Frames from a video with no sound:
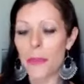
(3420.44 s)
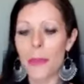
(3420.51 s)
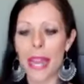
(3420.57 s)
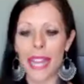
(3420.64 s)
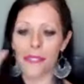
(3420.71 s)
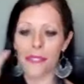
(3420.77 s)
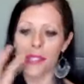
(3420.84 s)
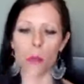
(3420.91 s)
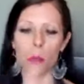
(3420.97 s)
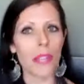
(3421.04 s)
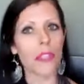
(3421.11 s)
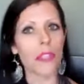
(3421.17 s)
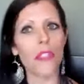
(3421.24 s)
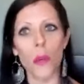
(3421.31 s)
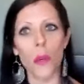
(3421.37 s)
waves
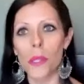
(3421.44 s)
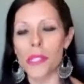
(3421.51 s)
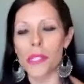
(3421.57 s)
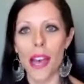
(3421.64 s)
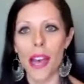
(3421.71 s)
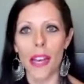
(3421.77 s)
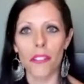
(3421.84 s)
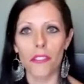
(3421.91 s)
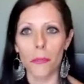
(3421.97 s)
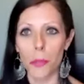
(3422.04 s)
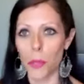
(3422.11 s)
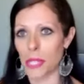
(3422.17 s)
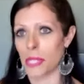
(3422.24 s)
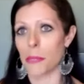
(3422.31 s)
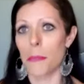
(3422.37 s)
with those of
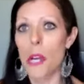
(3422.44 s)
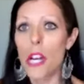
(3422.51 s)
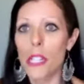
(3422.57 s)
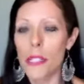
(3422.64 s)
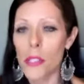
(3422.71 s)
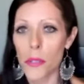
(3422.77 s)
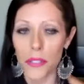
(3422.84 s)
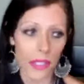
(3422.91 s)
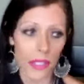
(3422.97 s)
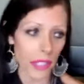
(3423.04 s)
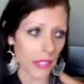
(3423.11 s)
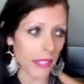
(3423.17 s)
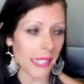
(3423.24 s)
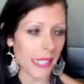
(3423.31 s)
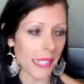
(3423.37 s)
Buddhist monks who
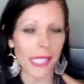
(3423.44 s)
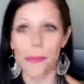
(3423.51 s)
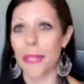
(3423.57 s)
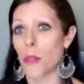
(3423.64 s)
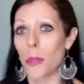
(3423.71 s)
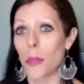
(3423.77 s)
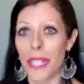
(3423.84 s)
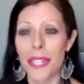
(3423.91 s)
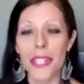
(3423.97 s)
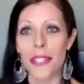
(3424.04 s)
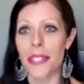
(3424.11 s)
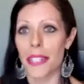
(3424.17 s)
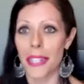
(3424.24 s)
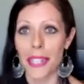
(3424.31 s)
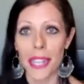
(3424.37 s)
literally spent 20
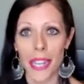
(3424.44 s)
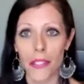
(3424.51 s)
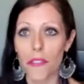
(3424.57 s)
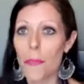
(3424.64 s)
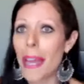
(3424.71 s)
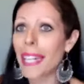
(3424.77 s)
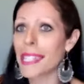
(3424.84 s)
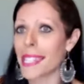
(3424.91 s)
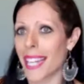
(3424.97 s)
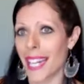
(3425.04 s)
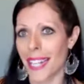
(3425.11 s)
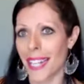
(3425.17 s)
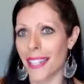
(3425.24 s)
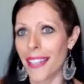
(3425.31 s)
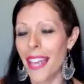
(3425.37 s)
years in a cave
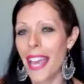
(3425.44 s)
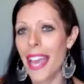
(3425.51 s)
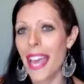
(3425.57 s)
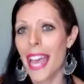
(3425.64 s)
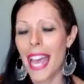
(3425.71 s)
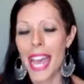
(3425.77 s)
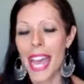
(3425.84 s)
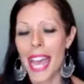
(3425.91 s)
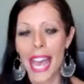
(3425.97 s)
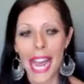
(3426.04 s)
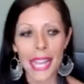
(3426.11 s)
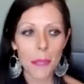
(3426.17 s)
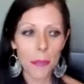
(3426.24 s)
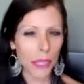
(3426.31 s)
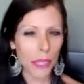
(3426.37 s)
meditating. And
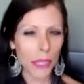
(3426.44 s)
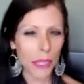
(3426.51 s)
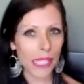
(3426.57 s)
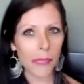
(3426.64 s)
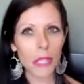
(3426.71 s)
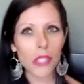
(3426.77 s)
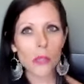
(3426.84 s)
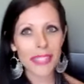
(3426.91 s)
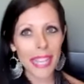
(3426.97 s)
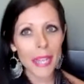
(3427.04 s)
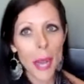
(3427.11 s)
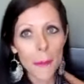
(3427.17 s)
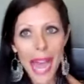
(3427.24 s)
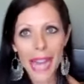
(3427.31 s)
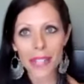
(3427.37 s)
the Buddhist monks, when they
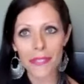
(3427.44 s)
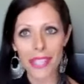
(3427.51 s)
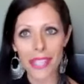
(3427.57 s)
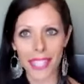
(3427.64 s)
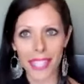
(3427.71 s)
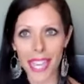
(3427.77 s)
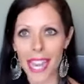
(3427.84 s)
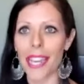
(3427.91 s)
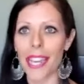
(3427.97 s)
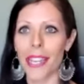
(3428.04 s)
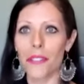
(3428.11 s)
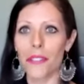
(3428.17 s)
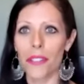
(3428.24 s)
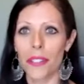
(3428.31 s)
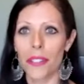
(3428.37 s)
come out of the
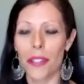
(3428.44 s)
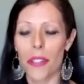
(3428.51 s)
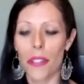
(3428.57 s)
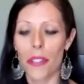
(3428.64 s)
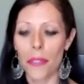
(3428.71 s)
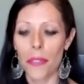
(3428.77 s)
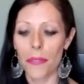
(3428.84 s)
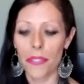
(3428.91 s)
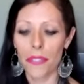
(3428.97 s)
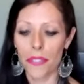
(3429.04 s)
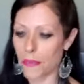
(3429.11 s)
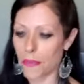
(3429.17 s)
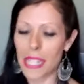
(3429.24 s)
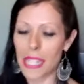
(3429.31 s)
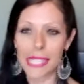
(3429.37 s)
cave,
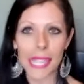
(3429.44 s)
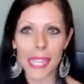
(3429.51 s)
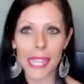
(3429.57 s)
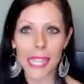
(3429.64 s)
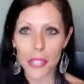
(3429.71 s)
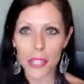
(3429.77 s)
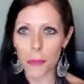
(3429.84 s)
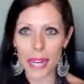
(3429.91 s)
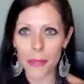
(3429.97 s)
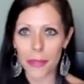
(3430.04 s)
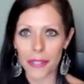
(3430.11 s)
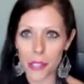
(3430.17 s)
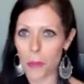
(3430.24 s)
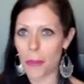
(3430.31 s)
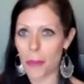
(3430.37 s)
it's like their
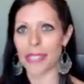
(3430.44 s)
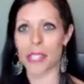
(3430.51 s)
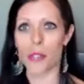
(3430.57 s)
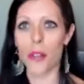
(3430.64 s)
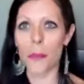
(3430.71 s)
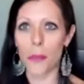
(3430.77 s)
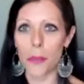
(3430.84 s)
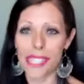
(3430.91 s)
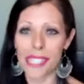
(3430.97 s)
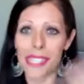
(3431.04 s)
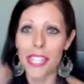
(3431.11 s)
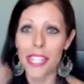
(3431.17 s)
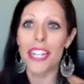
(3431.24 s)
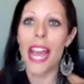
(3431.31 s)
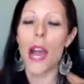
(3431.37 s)
brainwaves go back to normal
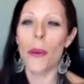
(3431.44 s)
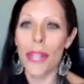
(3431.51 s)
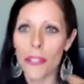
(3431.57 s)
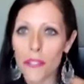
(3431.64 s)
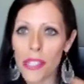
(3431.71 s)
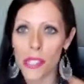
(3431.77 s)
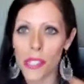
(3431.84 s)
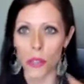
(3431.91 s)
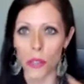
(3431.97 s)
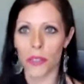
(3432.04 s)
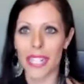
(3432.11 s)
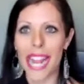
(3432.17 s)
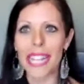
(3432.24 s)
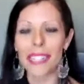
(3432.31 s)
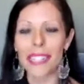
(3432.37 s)
because they're now in physical
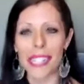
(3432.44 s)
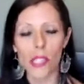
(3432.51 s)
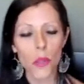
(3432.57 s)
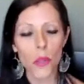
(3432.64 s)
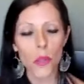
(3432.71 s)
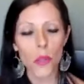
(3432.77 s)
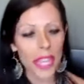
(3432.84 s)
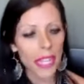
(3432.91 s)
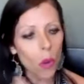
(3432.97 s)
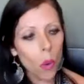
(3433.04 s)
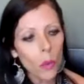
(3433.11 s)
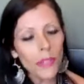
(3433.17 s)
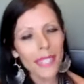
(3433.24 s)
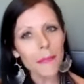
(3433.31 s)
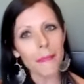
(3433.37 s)
reality. So they can
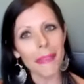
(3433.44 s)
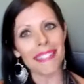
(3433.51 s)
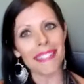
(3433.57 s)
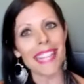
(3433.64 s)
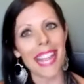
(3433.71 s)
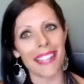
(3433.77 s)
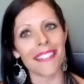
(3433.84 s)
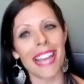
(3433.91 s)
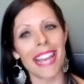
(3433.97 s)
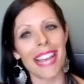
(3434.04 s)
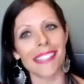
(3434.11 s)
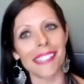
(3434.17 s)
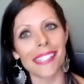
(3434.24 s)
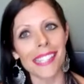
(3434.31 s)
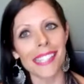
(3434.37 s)
only maintain that
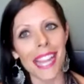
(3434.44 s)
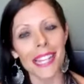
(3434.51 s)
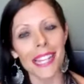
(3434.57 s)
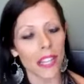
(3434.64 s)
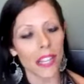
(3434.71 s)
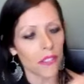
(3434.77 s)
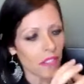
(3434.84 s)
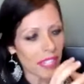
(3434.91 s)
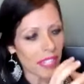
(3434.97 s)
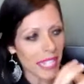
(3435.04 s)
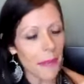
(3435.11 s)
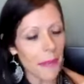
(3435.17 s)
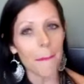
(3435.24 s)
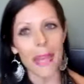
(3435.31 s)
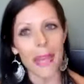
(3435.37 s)
state of
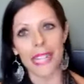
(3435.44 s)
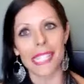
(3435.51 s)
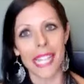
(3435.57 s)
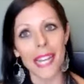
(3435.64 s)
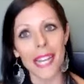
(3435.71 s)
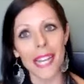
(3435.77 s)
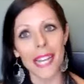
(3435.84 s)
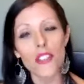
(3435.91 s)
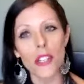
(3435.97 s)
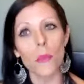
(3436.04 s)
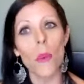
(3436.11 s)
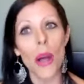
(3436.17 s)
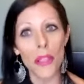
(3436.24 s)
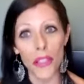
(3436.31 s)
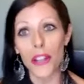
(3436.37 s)
deep meditation
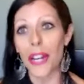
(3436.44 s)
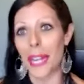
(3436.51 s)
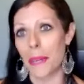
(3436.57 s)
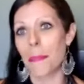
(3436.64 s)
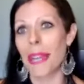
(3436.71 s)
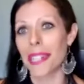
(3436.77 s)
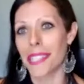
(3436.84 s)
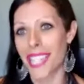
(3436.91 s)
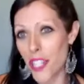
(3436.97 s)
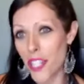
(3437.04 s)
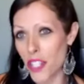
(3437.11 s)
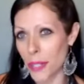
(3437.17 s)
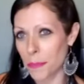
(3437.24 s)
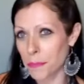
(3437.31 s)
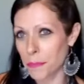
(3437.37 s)
while they're in
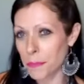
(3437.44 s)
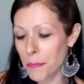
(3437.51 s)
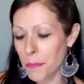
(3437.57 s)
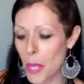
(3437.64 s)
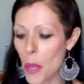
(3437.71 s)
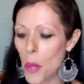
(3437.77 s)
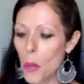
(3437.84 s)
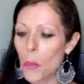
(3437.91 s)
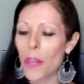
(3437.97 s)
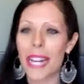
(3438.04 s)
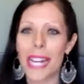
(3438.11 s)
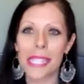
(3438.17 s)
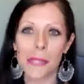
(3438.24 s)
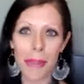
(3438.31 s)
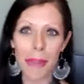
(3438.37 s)
meditation.
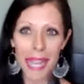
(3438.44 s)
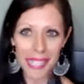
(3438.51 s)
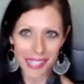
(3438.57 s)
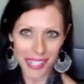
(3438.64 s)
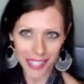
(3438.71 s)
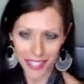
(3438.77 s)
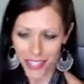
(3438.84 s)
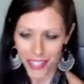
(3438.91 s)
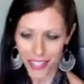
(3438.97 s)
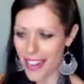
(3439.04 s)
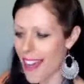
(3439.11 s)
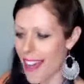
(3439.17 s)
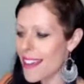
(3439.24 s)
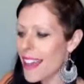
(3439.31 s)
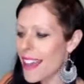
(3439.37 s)
Whereas Mantak
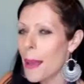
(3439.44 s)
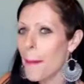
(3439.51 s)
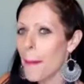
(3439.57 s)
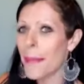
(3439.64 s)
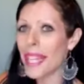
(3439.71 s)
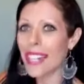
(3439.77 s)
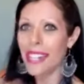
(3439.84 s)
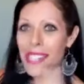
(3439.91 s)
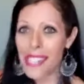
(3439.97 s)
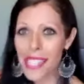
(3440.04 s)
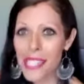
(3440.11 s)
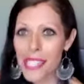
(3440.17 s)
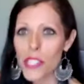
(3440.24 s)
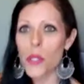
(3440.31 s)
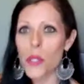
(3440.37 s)
Chia, because
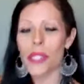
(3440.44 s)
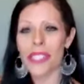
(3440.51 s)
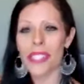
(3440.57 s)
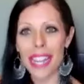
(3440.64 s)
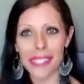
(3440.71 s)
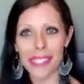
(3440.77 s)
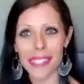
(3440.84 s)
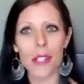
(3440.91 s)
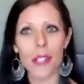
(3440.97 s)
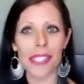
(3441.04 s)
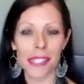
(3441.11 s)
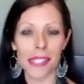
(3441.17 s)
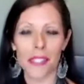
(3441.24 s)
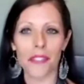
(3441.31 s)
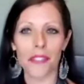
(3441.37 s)
he's utilizing all
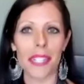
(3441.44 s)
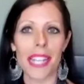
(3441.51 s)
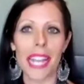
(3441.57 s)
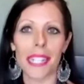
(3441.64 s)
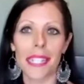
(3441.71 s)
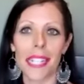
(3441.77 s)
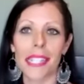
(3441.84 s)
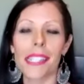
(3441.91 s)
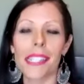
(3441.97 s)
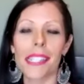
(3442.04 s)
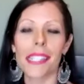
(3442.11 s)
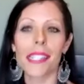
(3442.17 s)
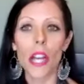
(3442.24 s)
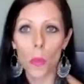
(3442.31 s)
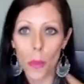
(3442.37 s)
these different techniques
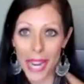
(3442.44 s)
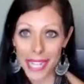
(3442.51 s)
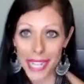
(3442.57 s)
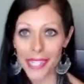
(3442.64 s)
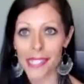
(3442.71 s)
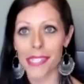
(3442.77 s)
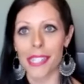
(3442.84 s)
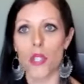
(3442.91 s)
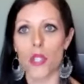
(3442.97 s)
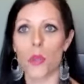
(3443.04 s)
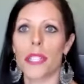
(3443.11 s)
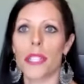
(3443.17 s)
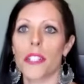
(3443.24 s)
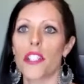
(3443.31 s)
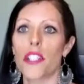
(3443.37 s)
to awaken his
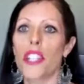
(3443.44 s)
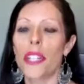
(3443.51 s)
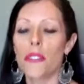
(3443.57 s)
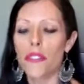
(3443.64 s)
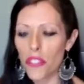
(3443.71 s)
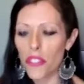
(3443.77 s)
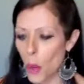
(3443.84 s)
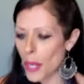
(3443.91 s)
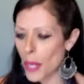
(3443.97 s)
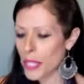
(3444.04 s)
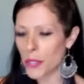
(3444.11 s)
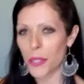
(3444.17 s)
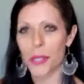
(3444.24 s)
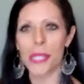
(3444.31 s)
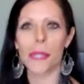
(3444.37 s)
sexual energy and flow it
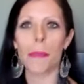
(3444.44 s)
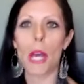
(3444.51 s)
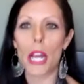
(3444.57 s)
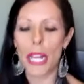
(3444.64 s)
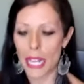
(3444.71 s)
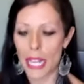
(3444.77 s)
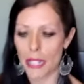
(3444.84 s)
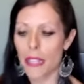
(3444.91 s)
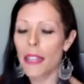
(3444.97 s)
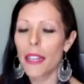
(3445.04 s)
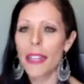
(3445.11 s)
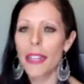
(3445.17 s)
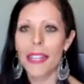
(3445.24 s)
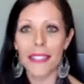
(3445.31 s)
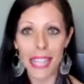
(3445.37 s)
through his body, and
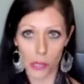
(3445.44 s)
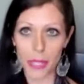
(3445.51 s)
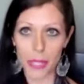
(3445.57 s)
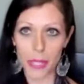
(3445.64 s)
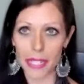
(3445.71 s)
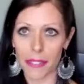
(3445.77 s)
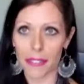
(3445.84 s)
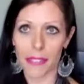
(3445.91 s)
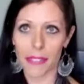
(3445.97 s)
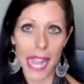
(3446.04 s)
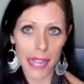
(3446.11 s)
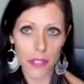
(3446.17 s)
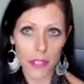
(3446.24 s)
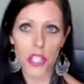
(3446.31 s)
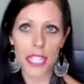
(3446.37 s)
that's what
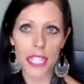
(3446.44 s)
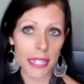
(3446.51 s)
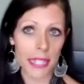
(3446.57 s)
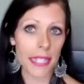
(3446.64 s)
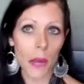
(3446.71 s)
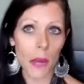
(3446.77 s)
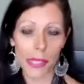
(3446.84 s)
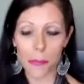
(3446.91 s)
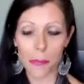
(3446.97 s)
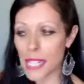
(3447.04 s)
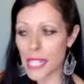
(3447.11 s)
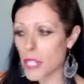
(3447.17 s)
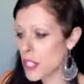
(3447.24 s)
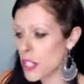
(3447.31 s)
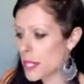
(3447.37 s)
Tantra and Taoism
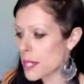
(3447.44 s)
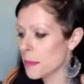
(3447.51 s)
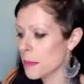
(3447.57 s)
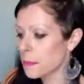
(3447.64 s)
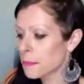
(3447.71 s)
teaches,